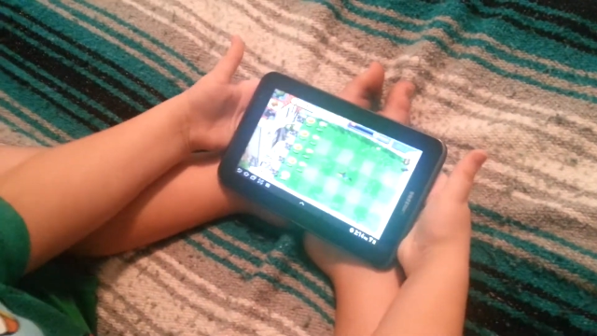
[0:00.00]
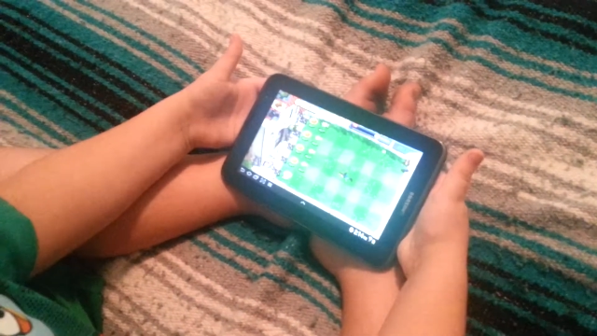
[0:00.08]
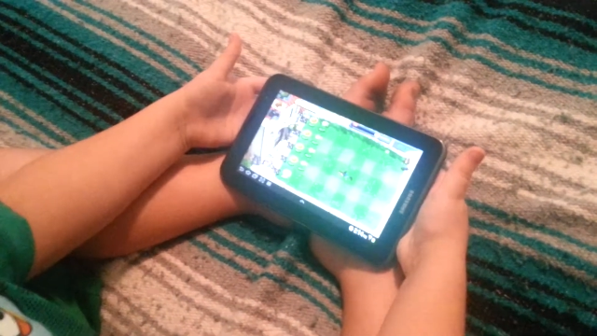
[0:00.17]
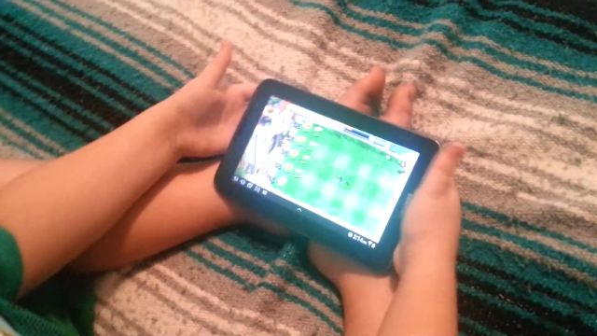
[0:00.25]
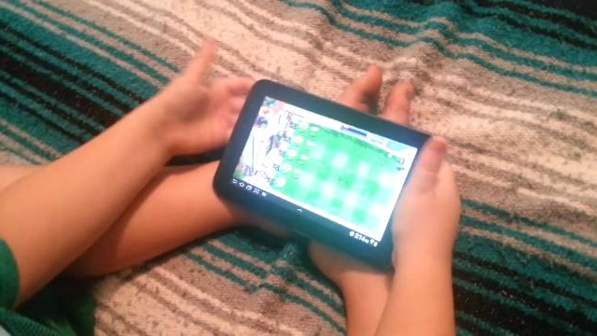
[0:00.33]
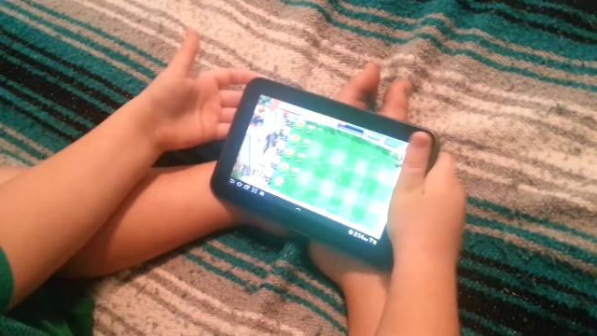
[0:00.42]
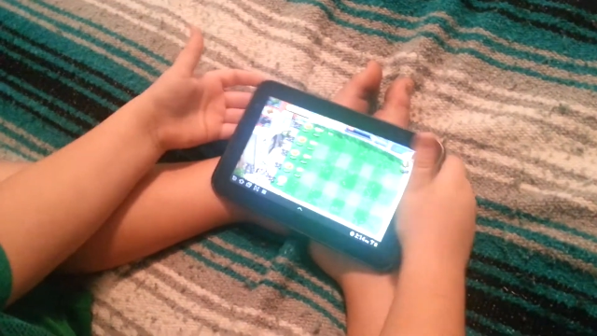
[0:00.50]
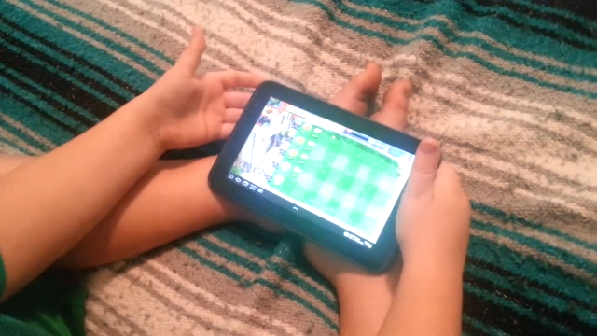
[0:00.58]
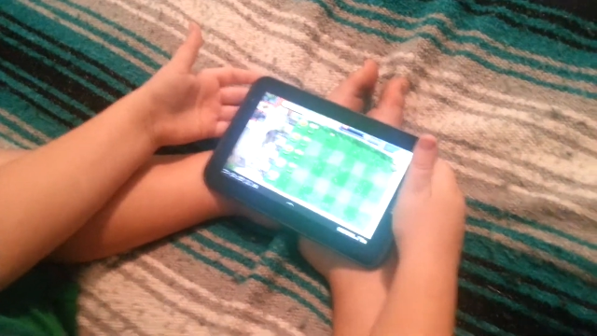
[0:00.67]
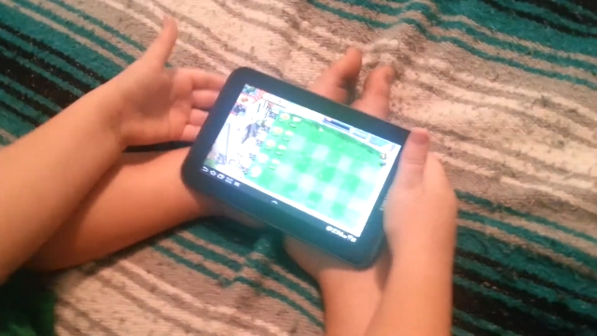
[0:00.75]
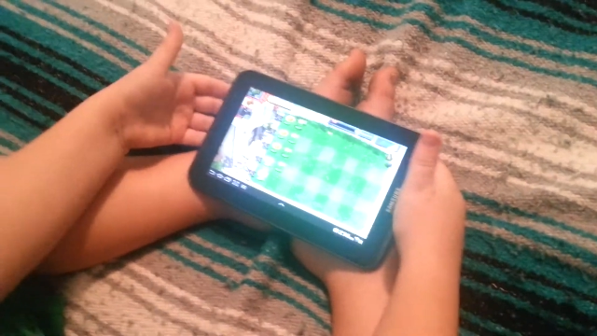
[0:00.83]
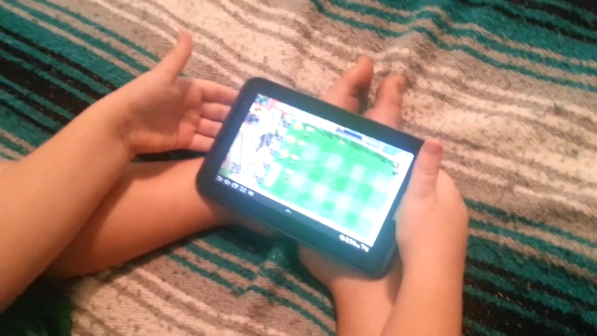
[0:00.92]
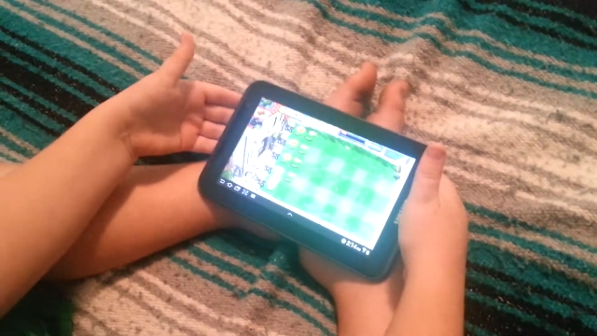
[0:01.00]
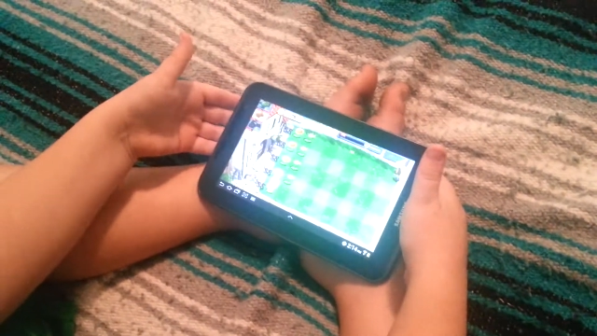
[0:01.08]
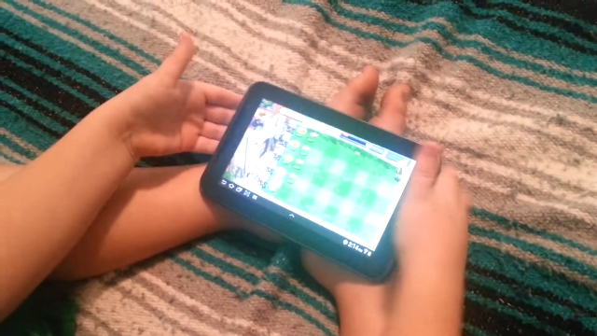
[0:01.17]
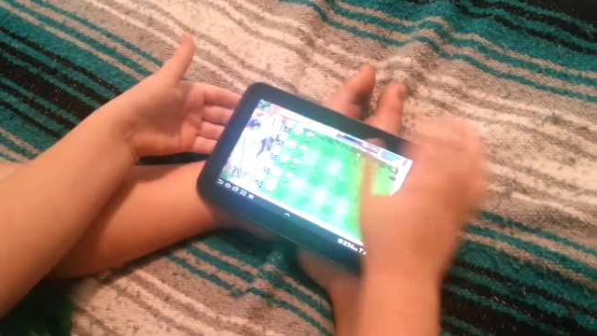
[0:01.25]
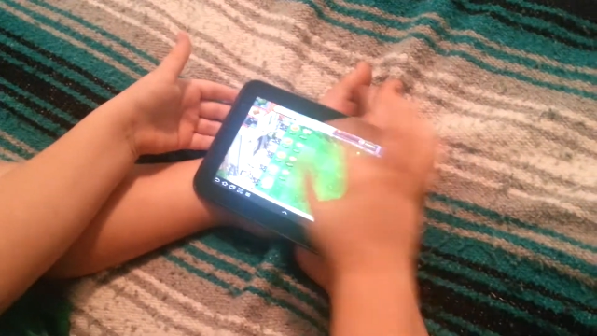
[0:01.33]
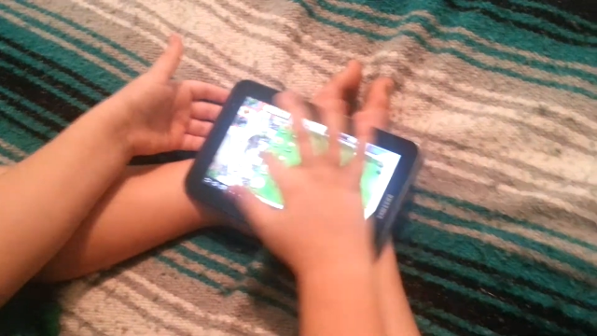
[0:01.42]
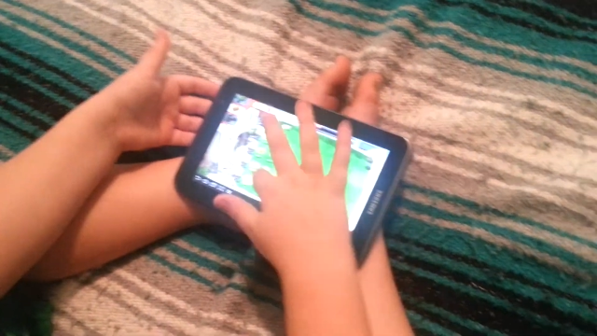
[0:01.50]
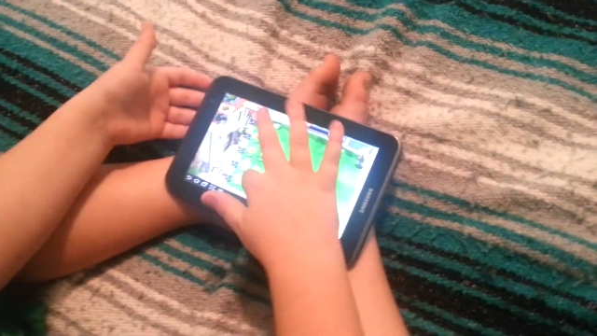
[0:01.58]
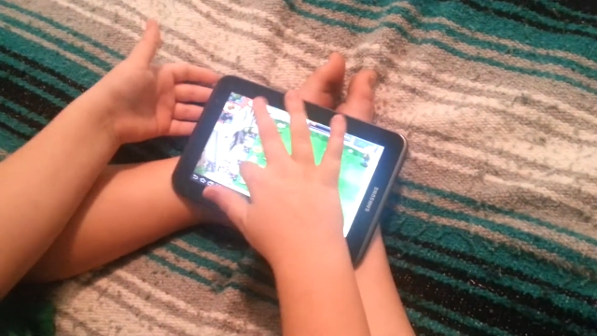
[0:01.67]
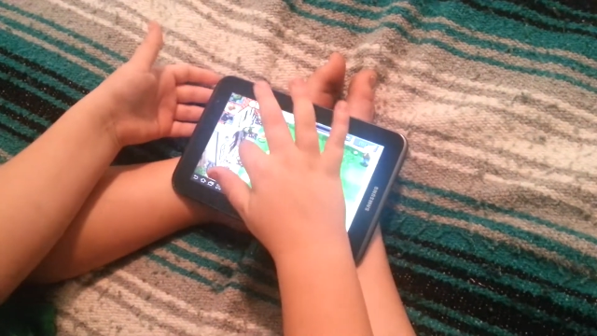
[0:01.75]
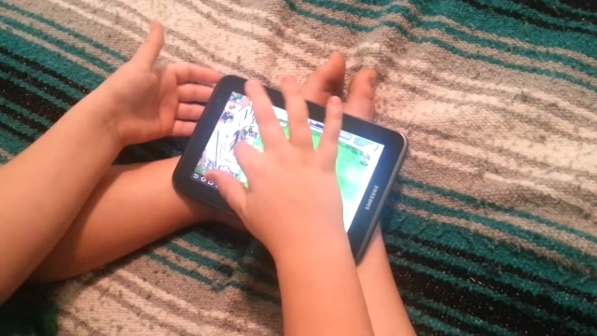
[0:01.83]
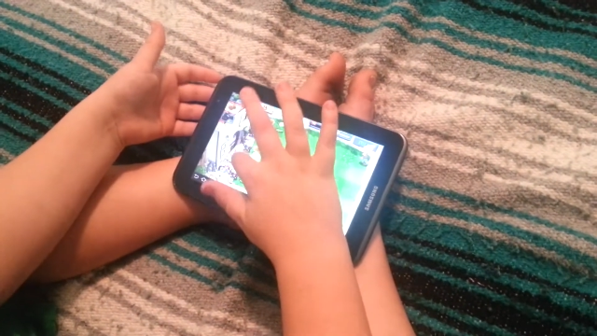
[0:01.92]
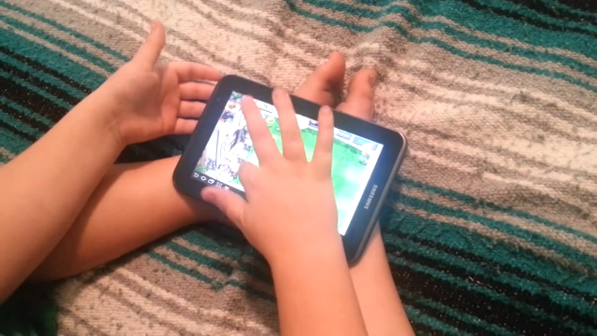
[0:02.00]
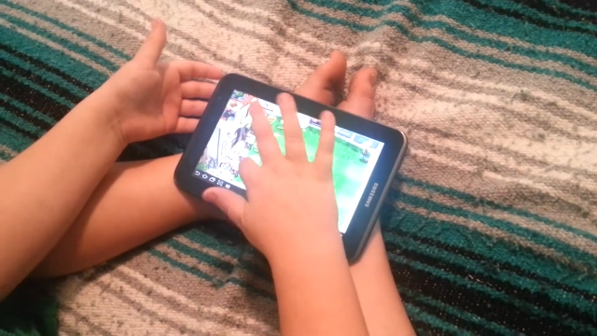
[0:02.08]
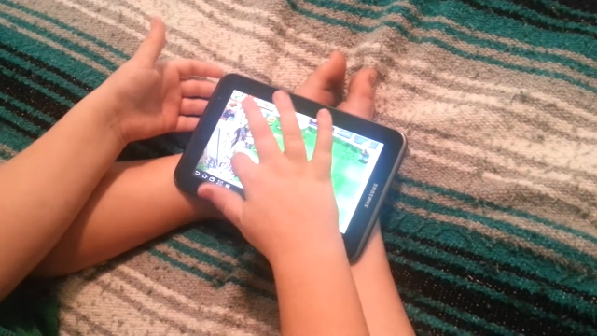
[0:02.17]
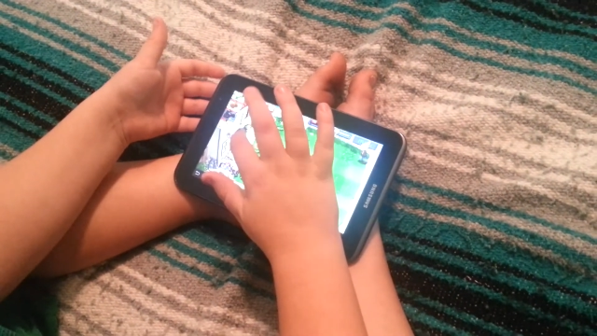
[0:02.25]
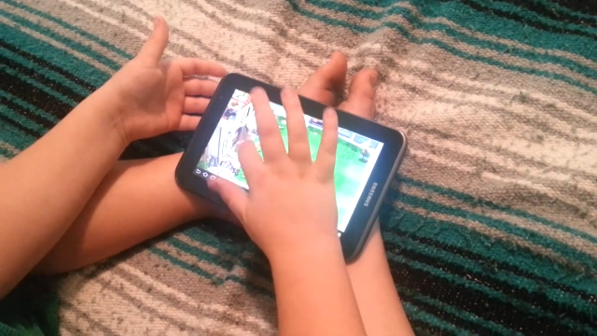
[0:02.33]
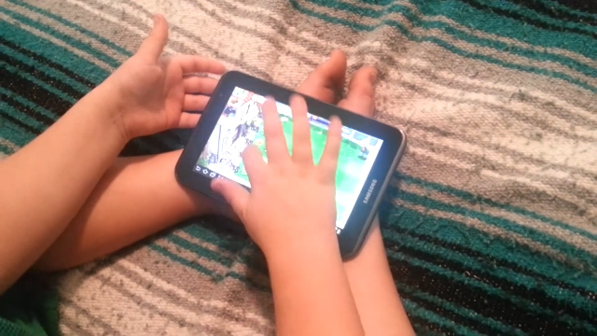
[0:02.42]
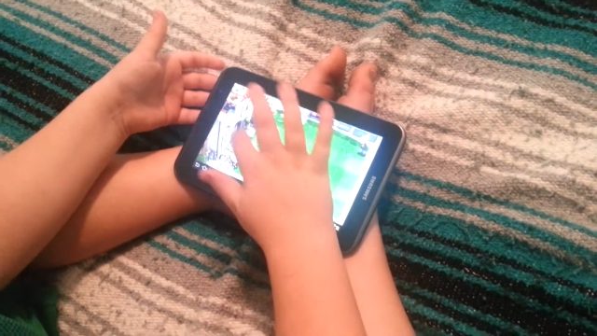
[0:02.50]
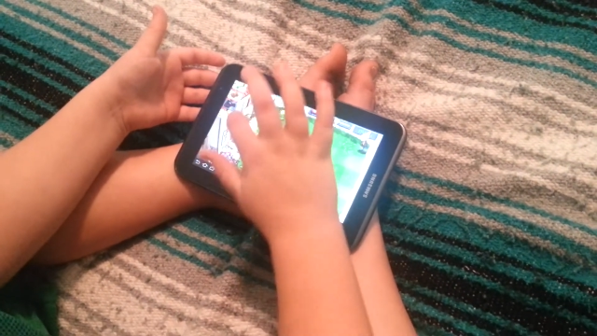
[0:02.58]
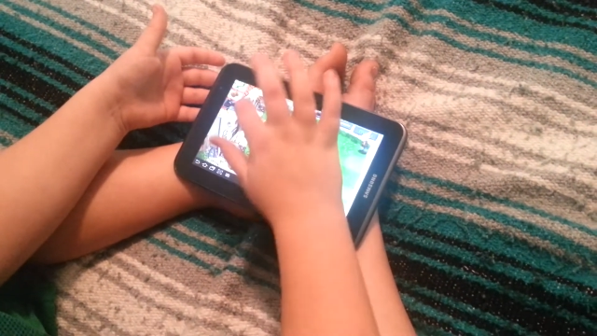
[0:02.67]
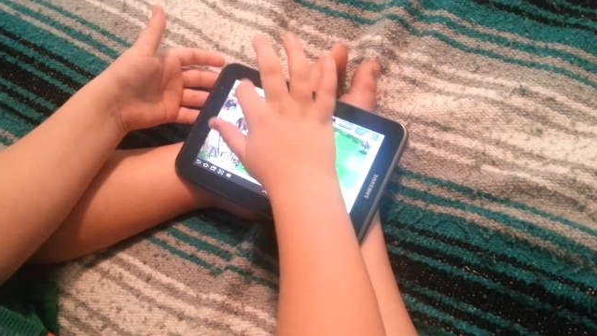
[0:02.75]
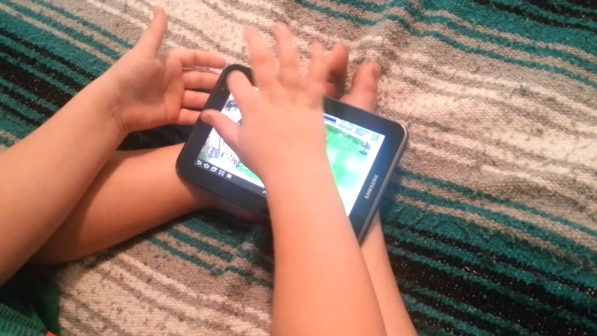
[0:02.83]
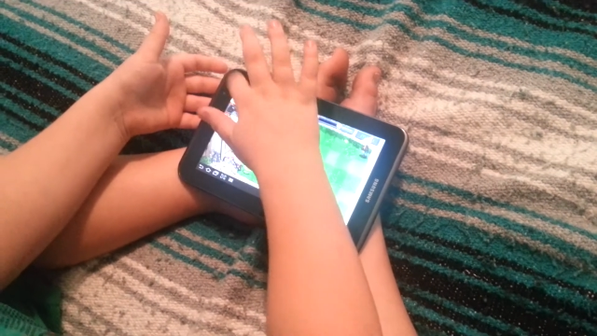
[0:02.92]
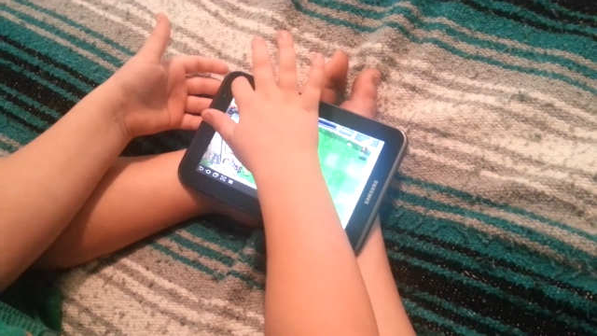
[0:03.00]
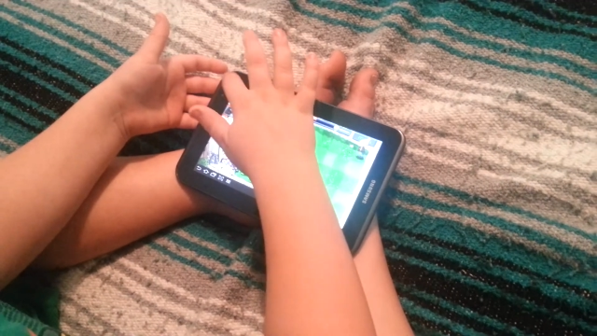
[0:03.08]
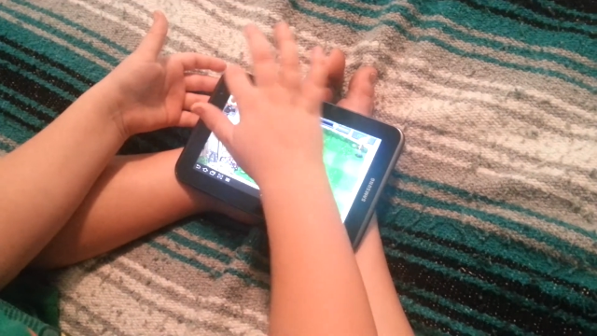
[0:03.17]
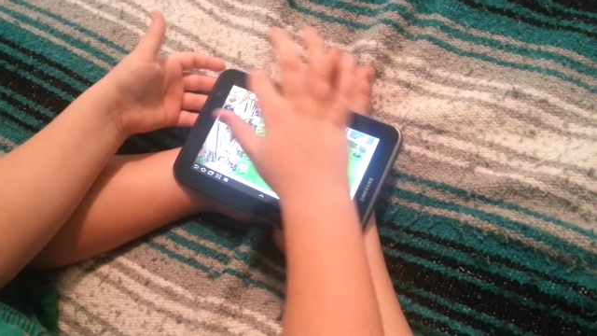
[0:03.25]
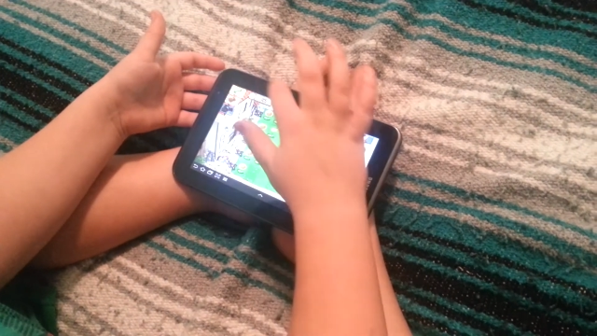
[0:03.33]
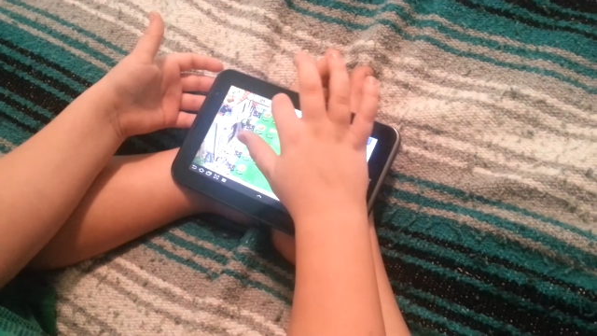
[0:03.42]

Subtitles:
Nobody's mouth can be seen.